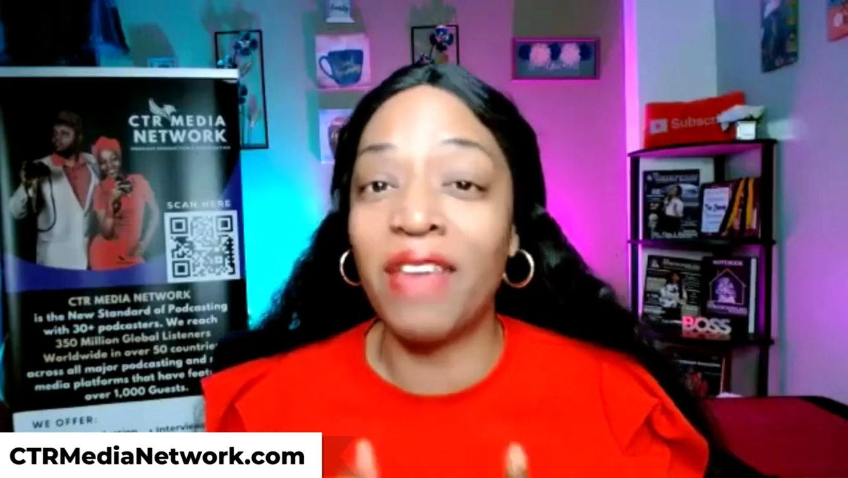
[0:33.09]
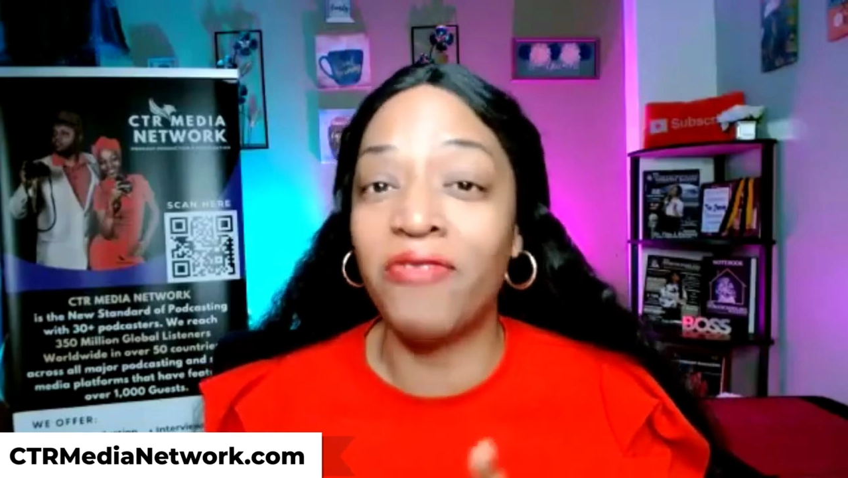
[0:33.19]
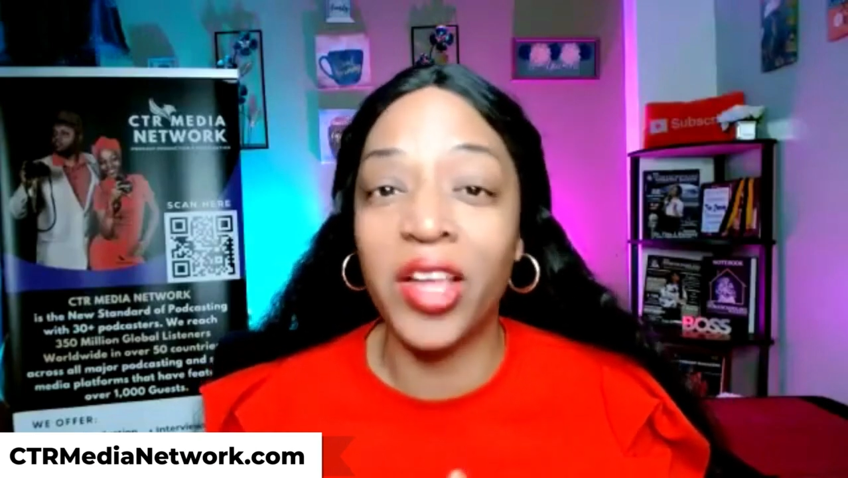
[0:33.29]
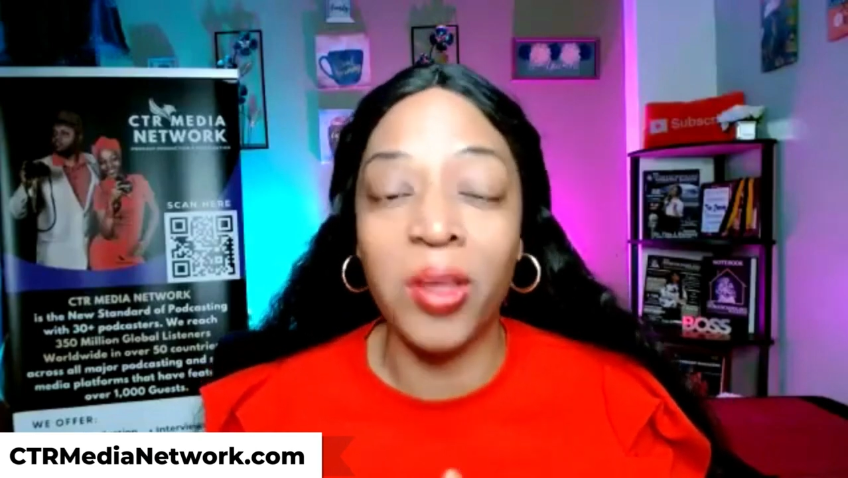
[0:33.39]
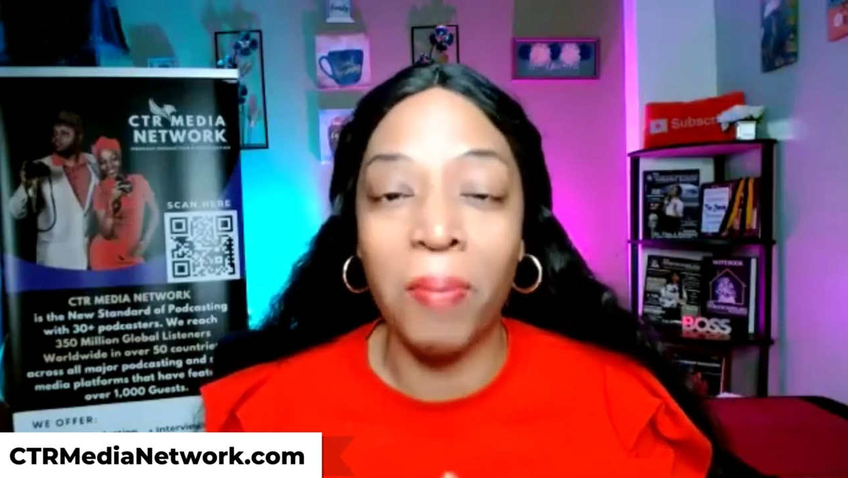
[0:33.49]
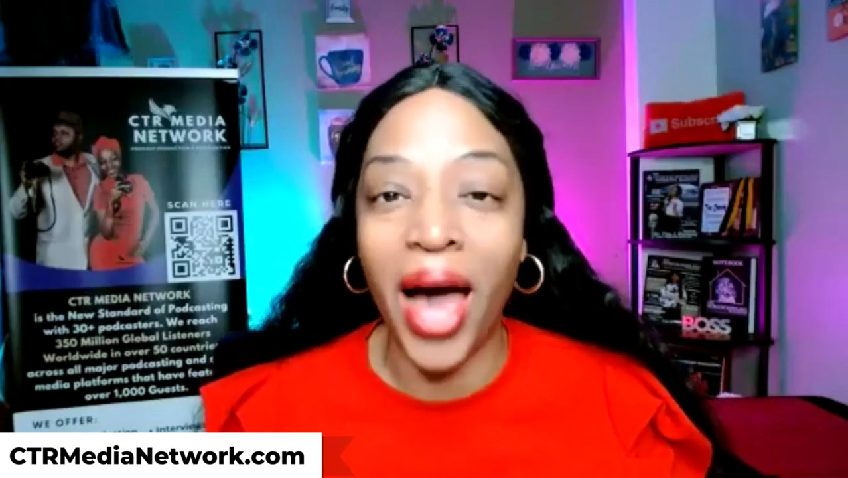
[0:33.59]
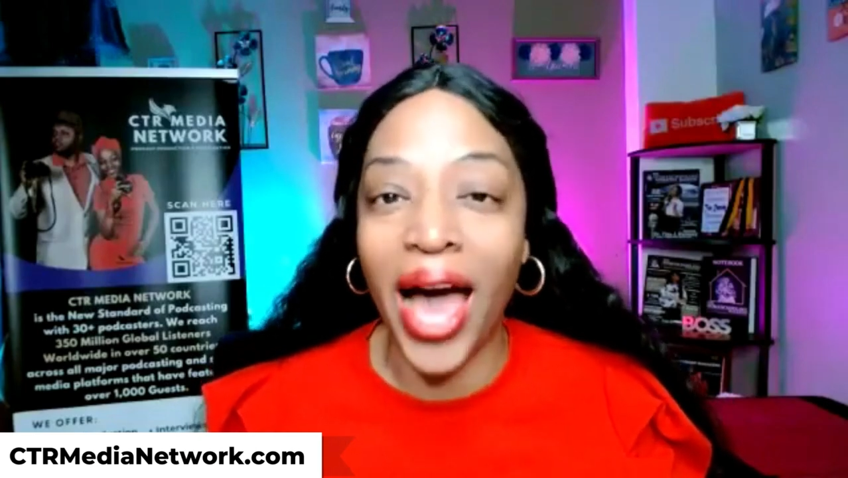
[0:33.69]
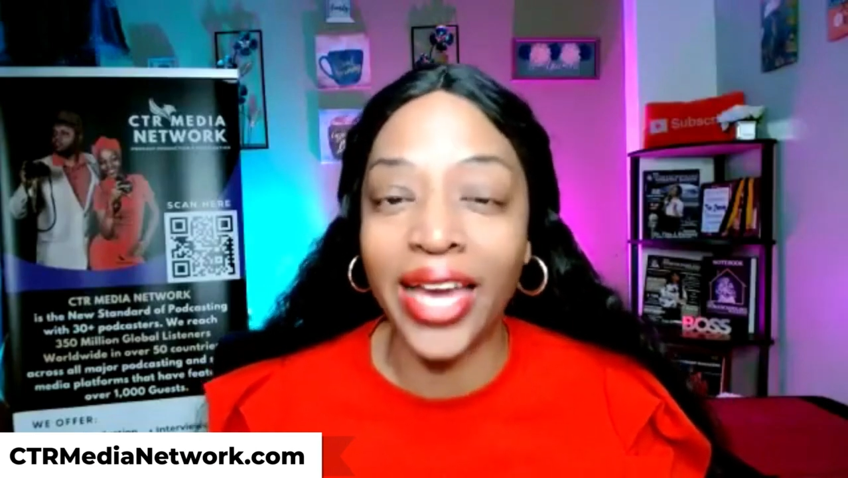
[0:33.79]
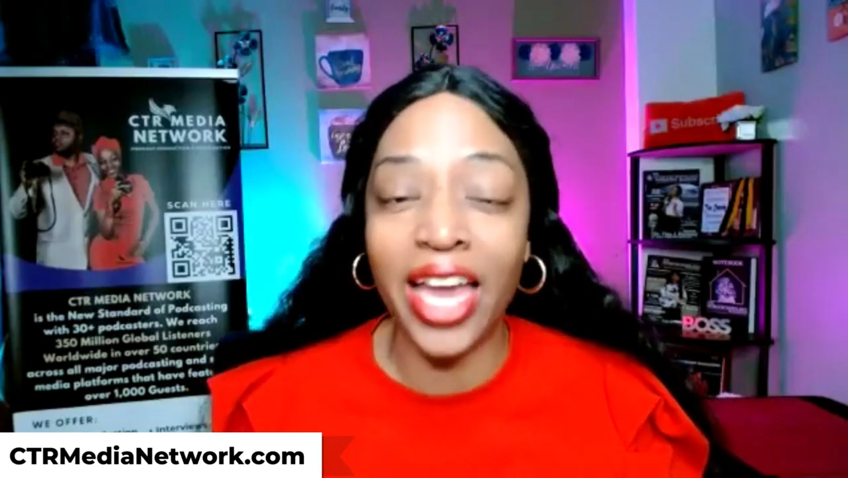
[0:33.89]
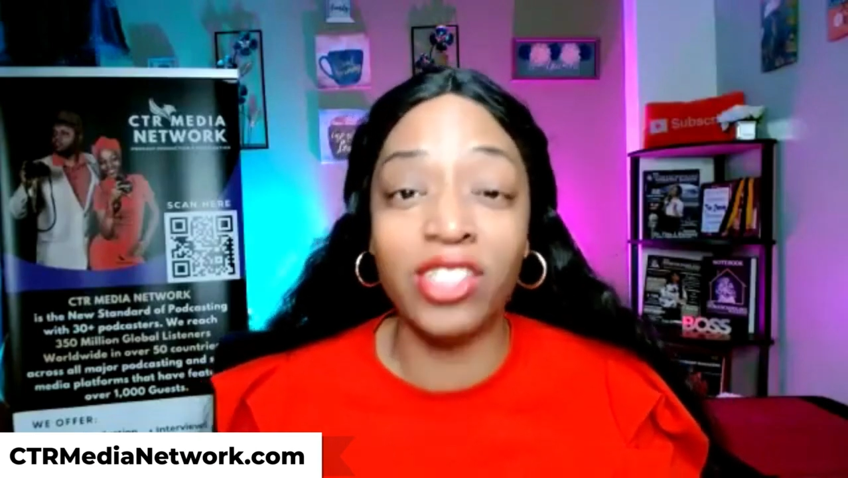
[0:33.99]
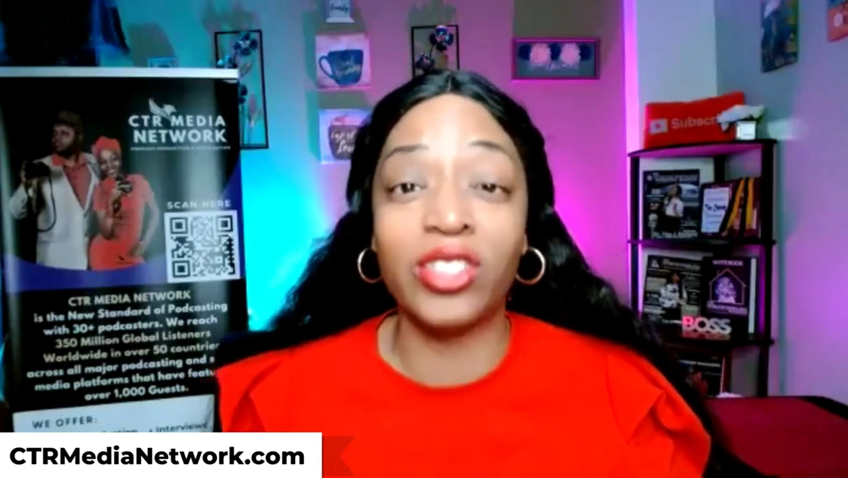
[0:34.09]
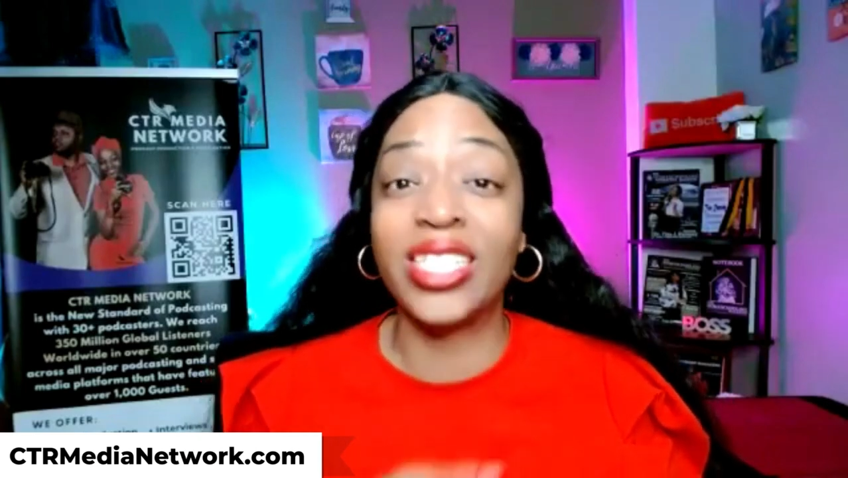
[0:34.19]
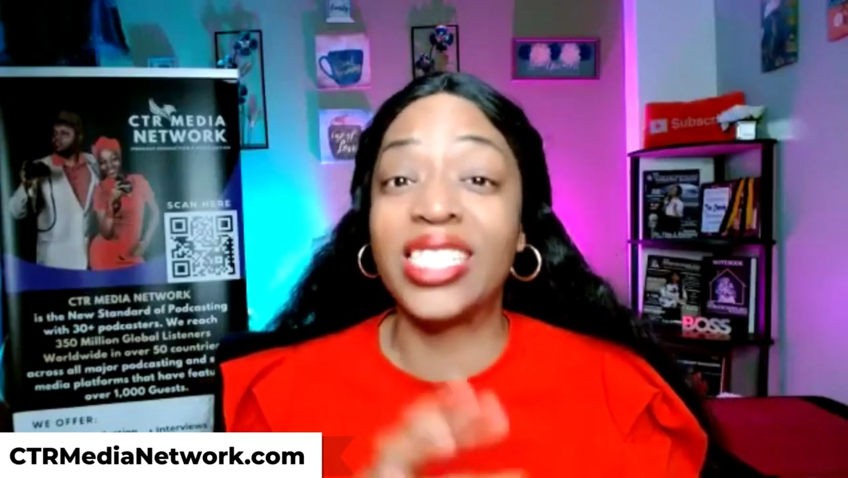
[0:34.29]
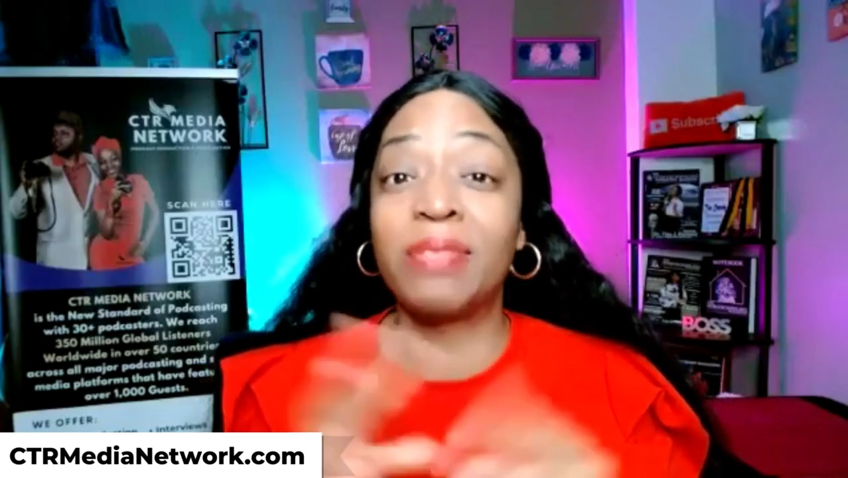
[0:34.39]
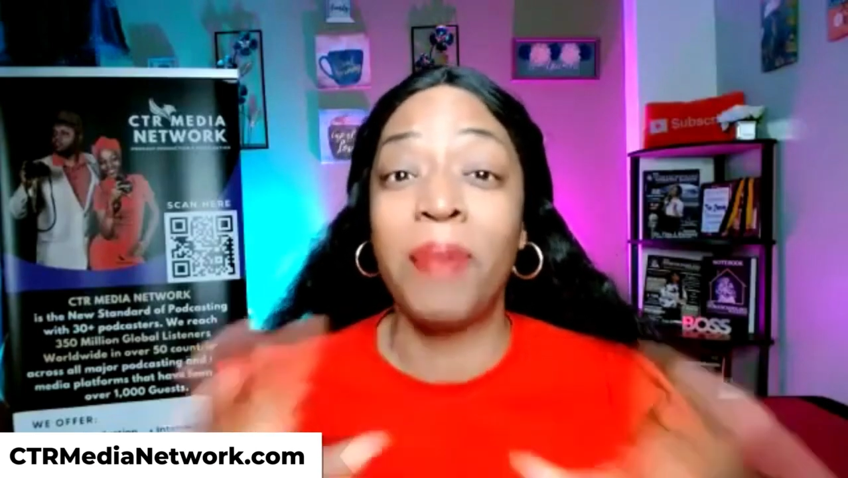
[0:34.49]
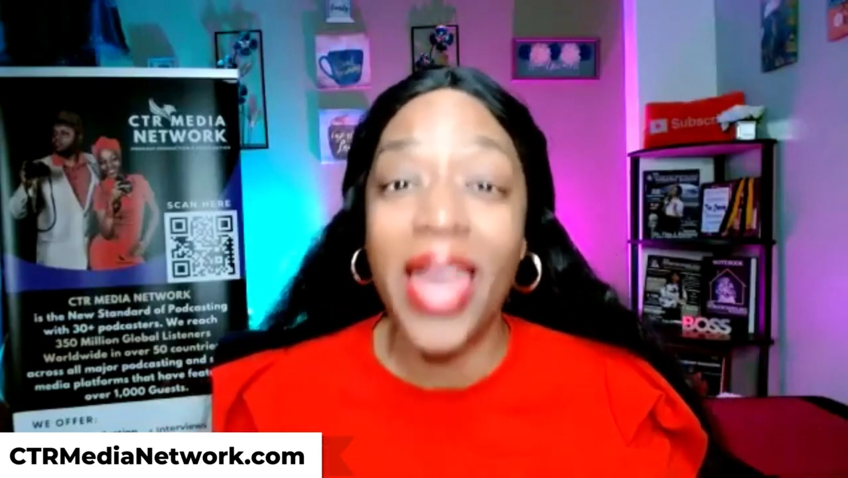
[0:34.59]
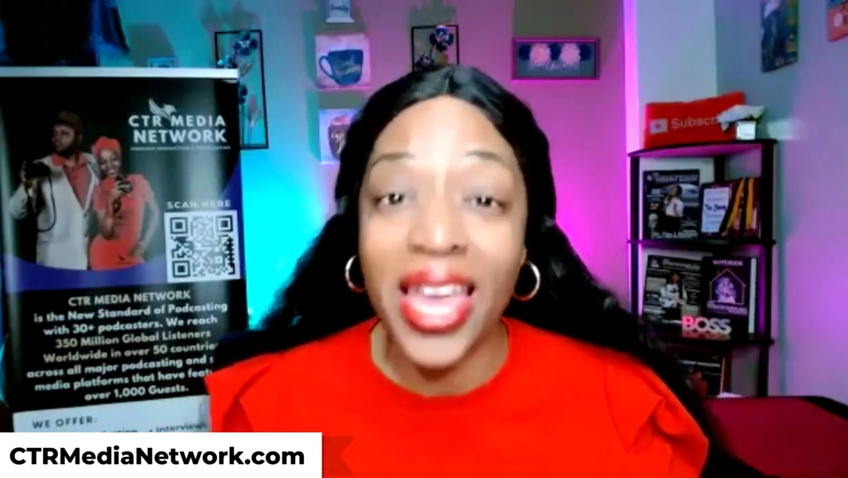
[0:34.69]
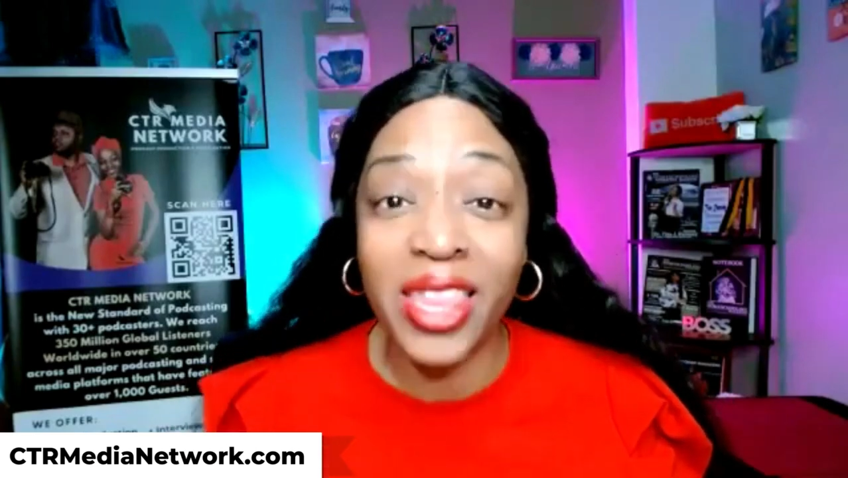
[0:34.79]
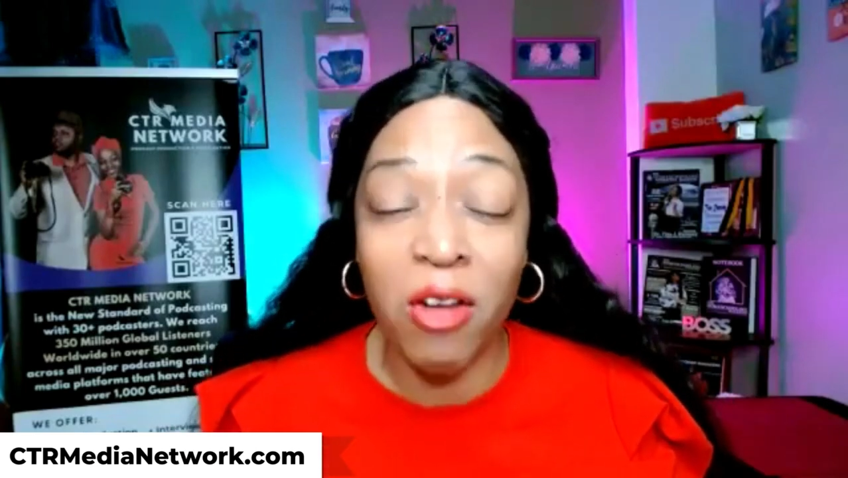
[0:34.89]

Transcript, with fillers: and fellow podcasters expand